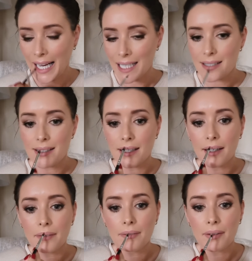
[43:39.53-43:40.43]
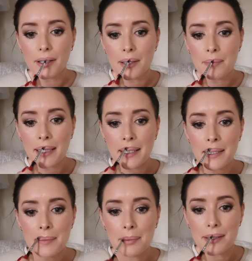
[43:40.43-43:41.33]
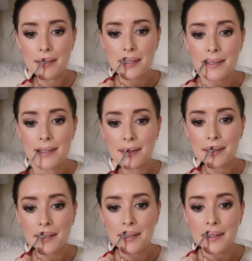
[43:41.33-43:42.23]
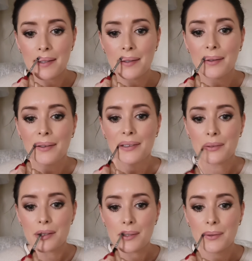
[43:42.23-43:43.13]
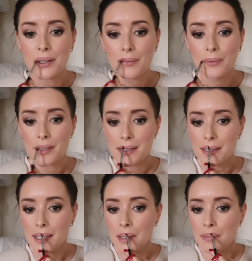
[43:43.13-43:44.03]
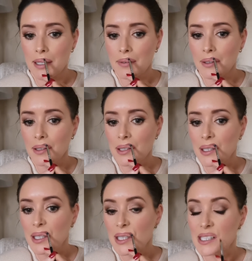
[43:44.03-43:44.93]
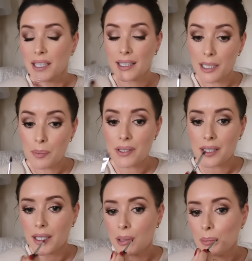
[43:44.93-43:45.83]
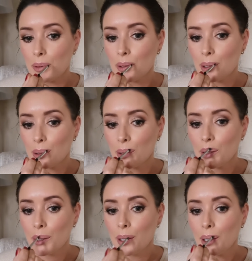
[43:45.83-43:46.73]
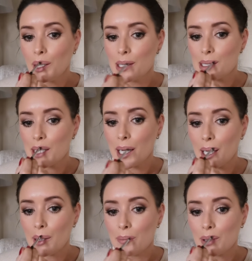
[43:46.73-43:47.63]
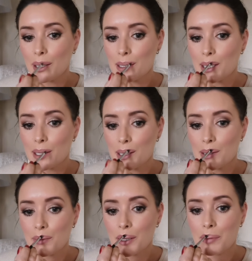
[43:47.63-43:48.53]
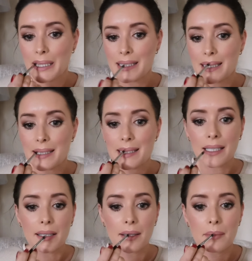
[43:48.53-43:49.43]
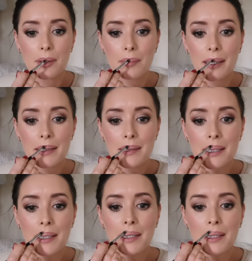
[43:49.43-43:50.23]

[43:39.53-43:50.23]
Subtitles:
It's not very matte, but it's not shiny either, so it's great for staying power. It's not a lip stain, but look, it's like I said, it is great because it is slightly more matte.